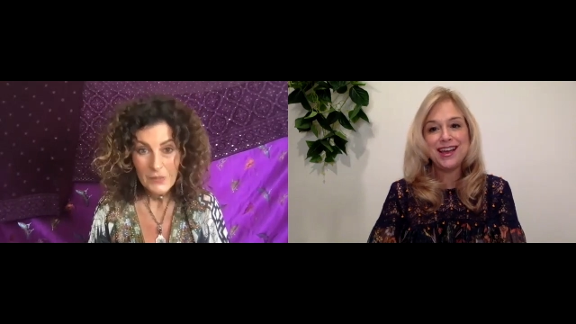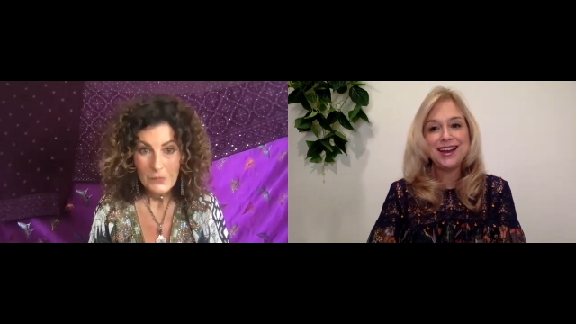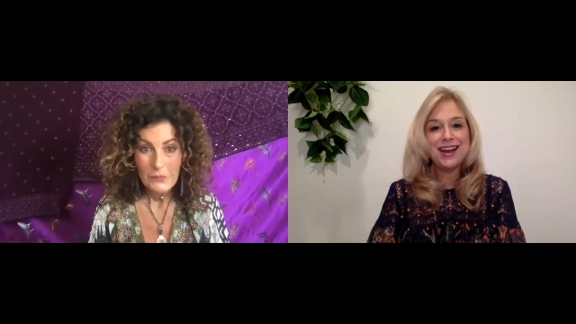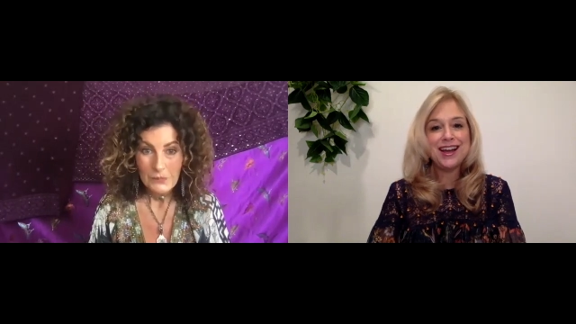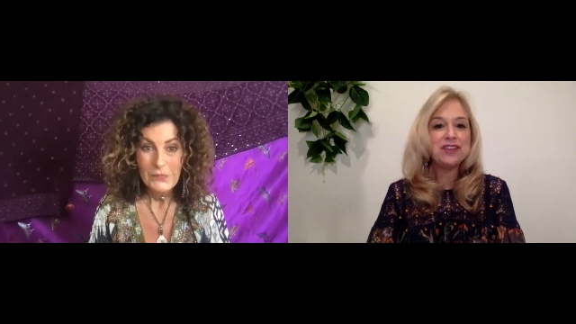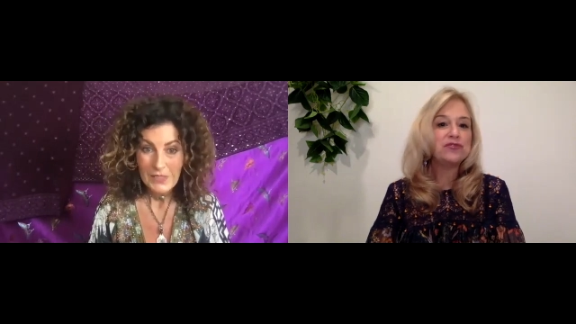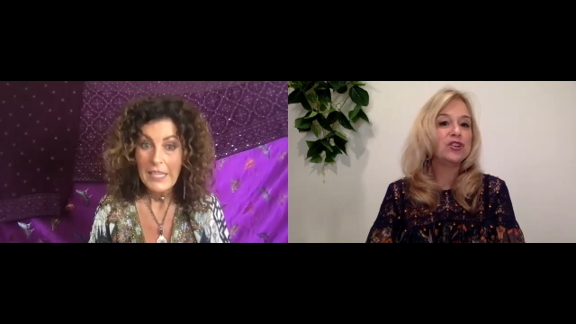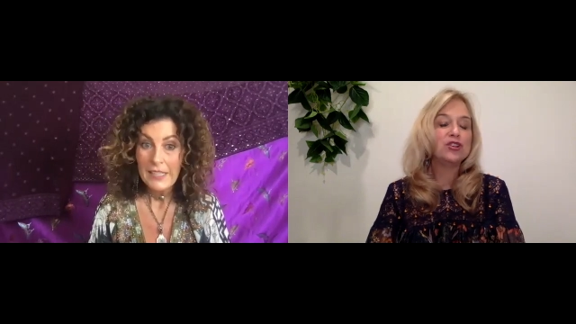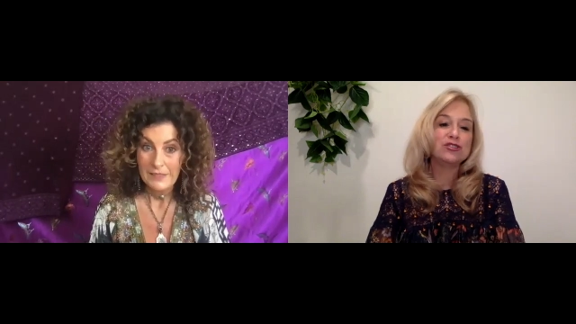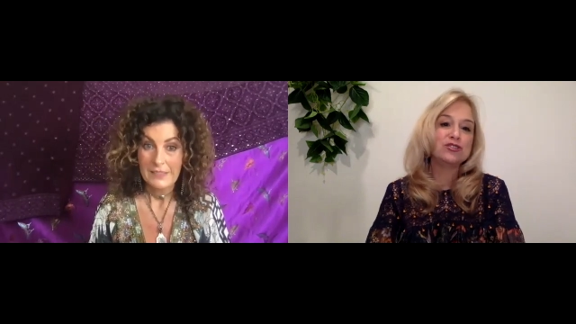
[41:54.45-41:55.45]
Speaker 1: And I have
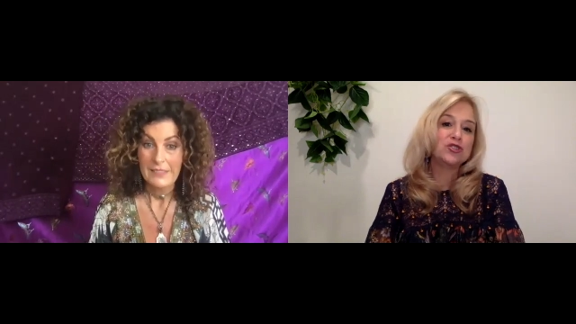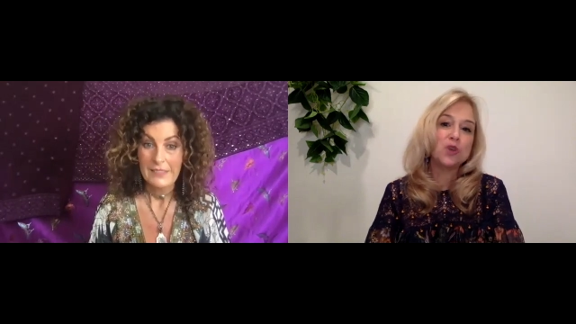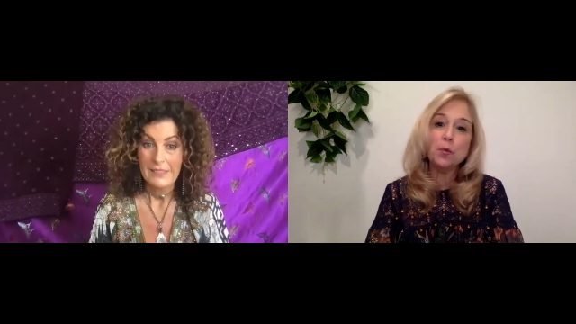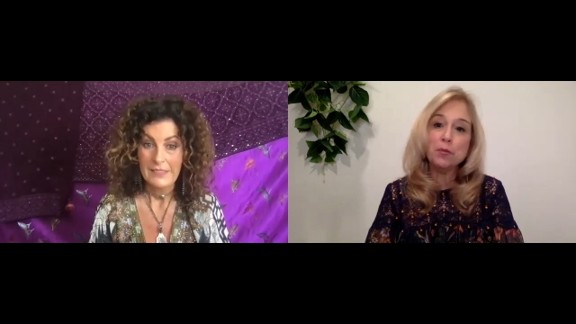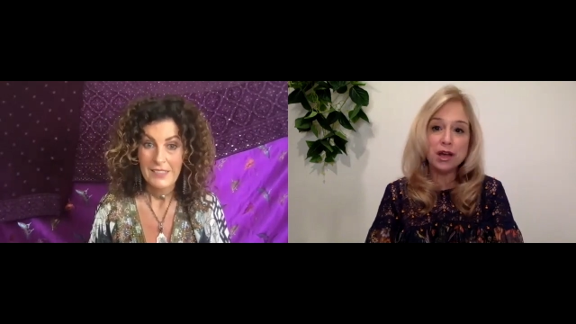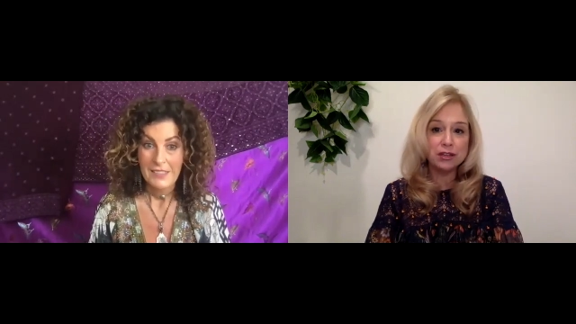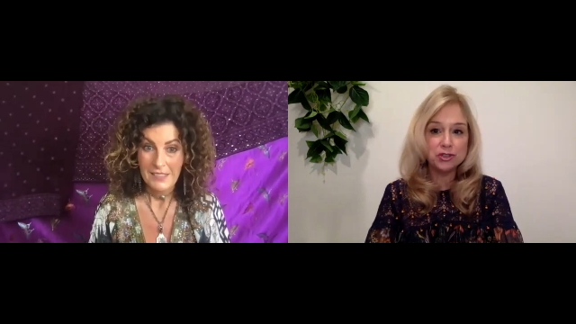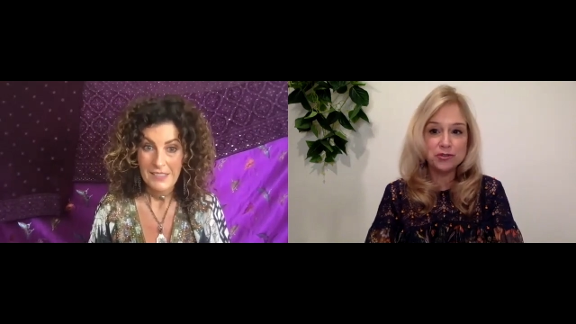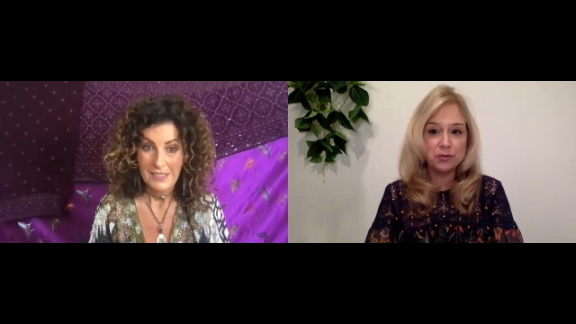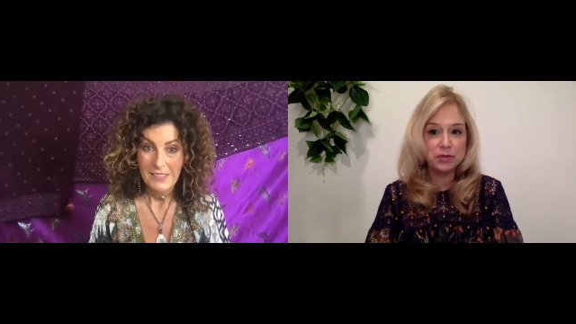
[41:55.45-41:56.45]
learned so
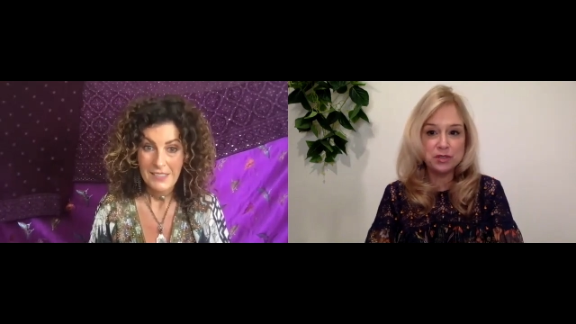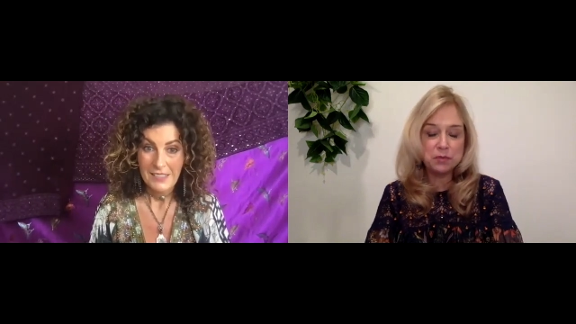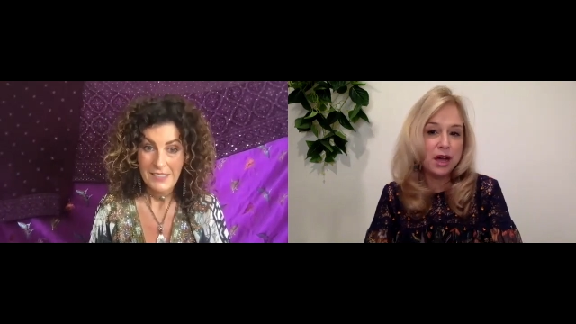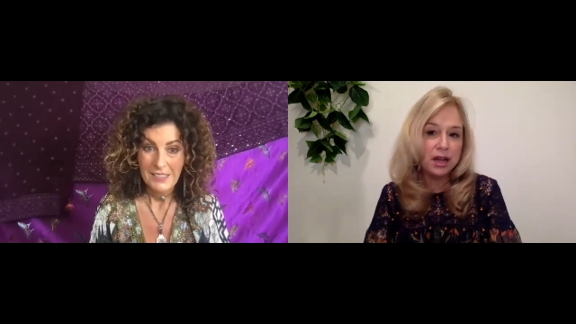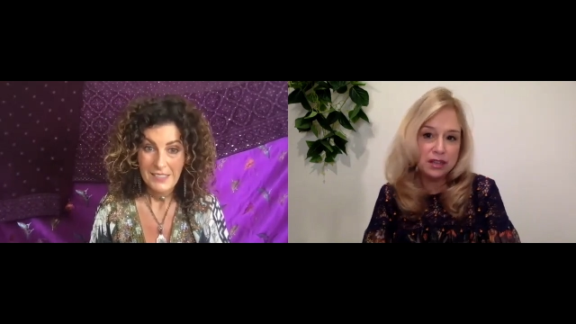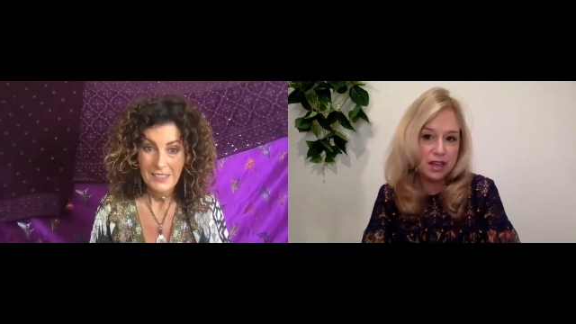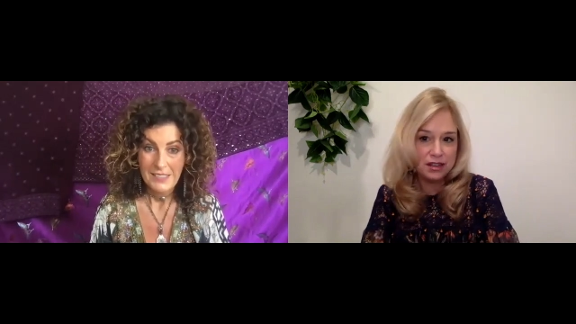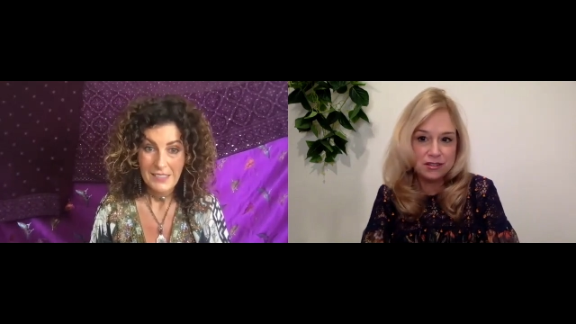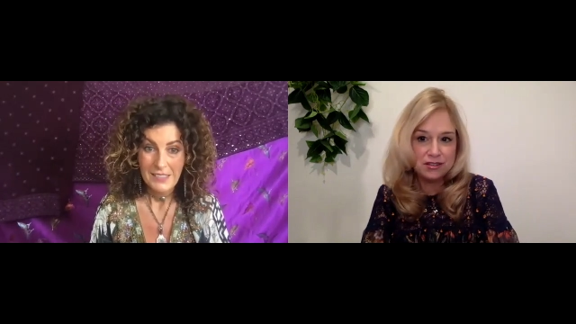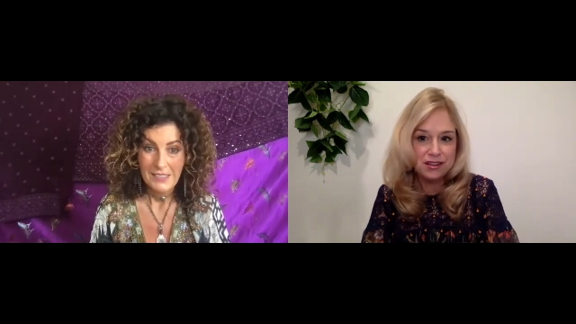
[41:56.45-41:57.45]
much from these
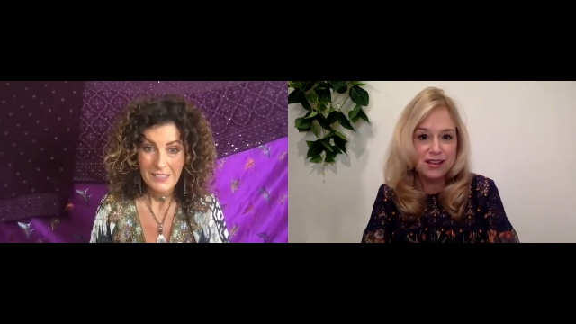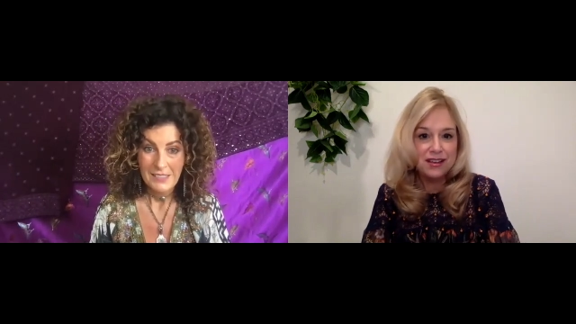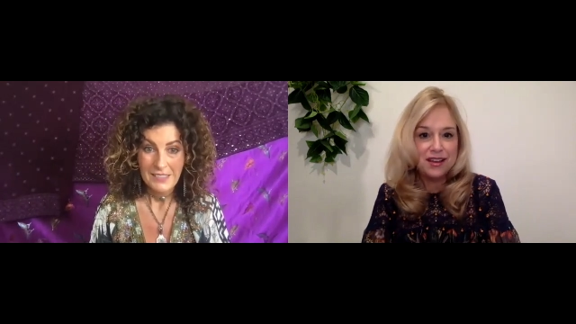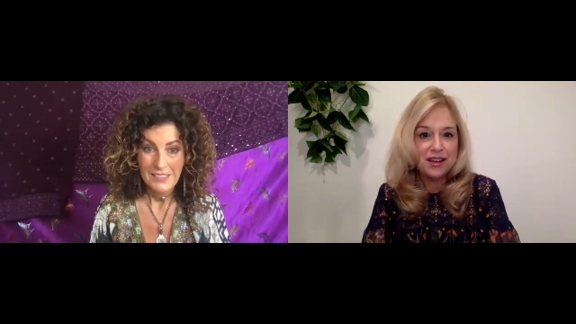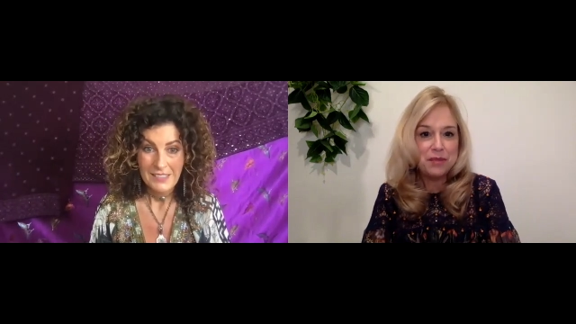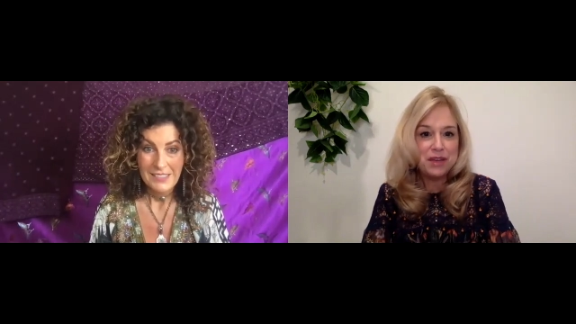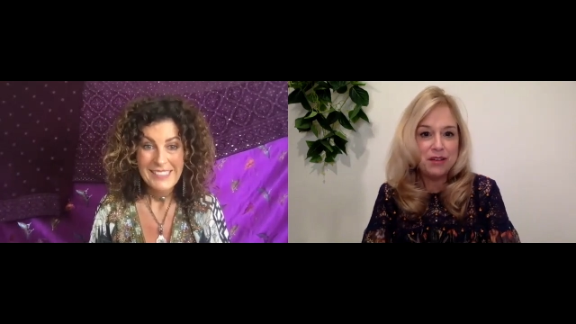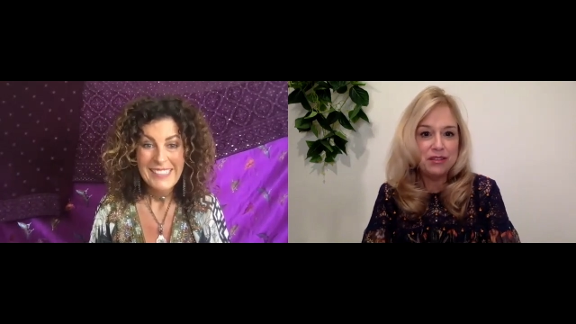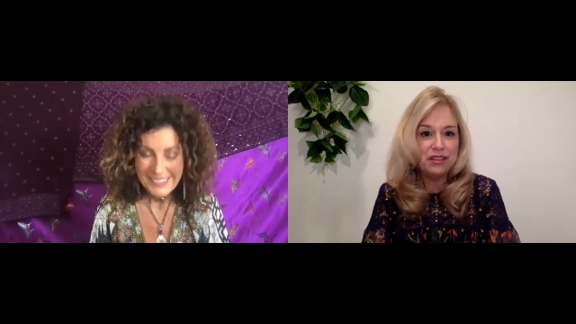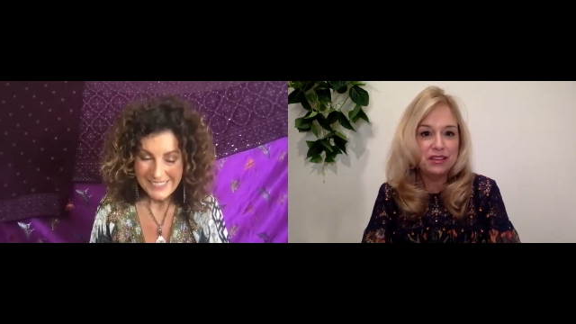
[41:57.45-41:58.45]
podcasts
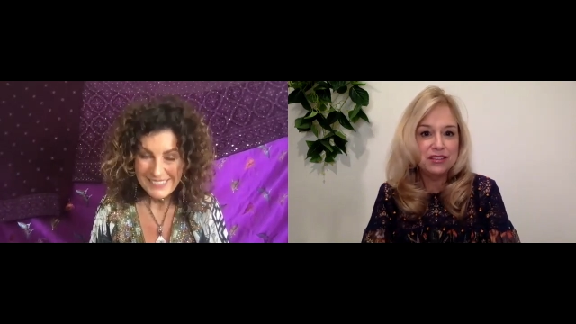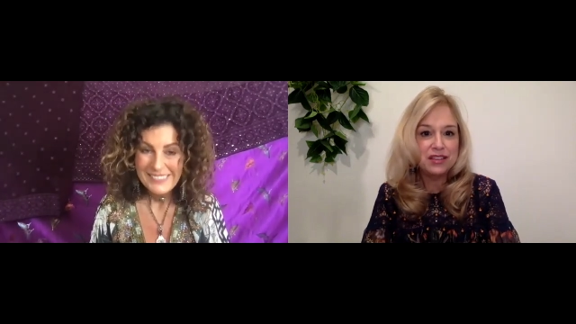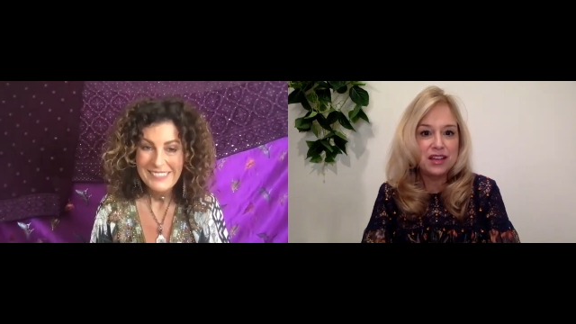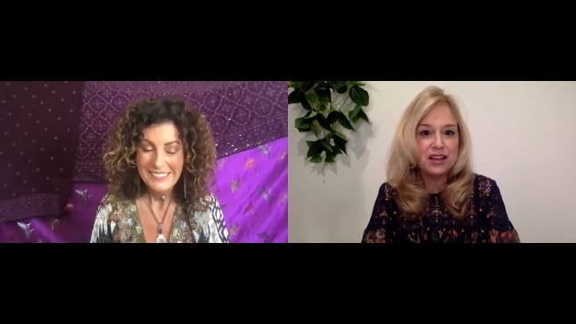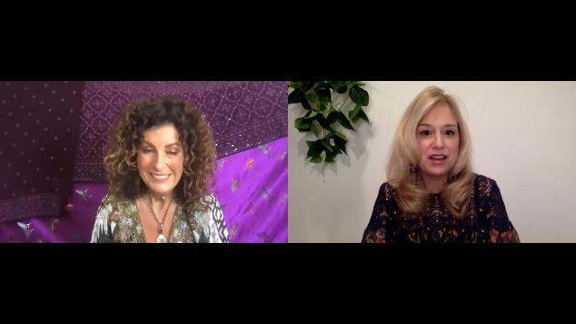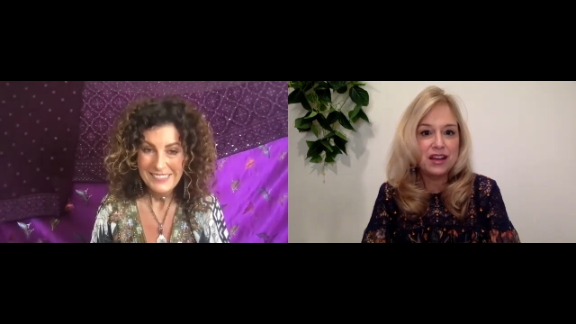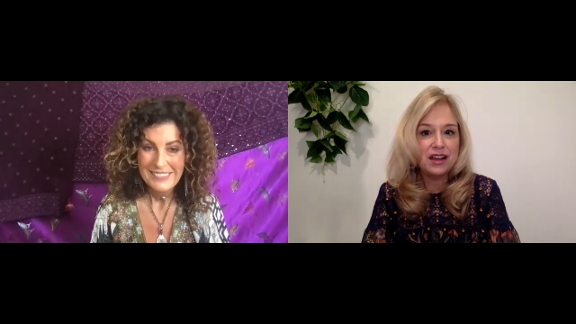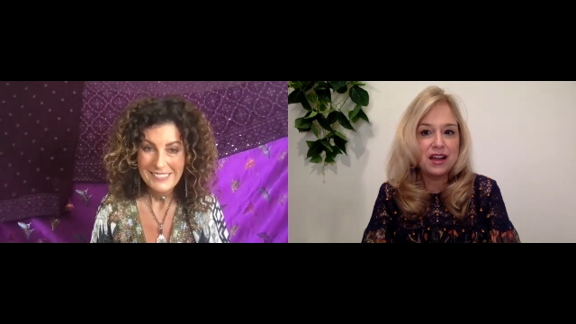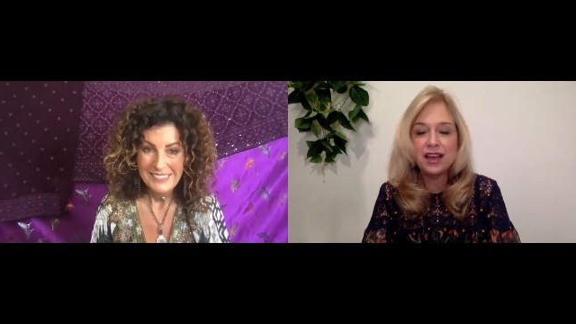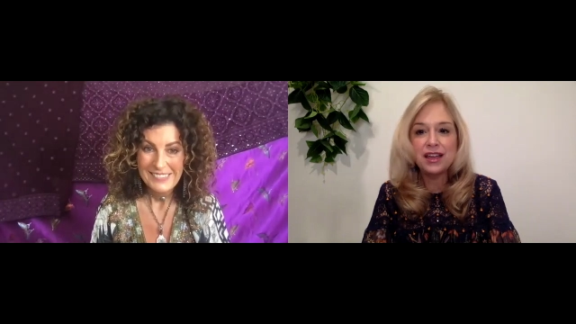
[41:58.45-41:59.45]
about things that
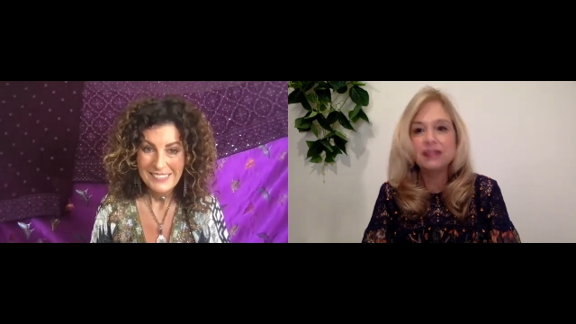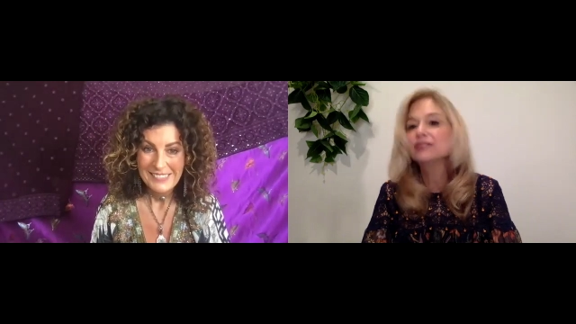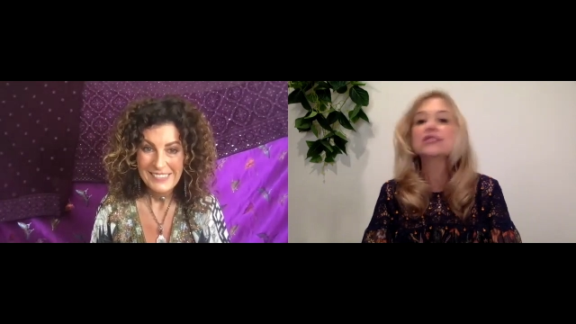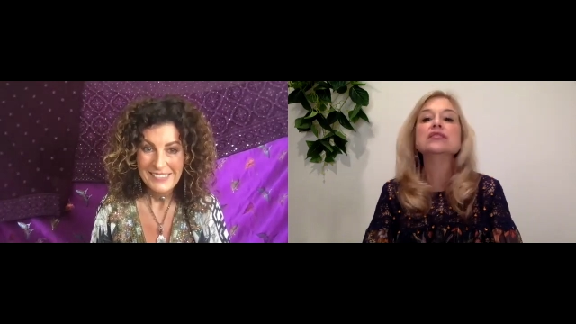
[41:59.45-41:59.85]
I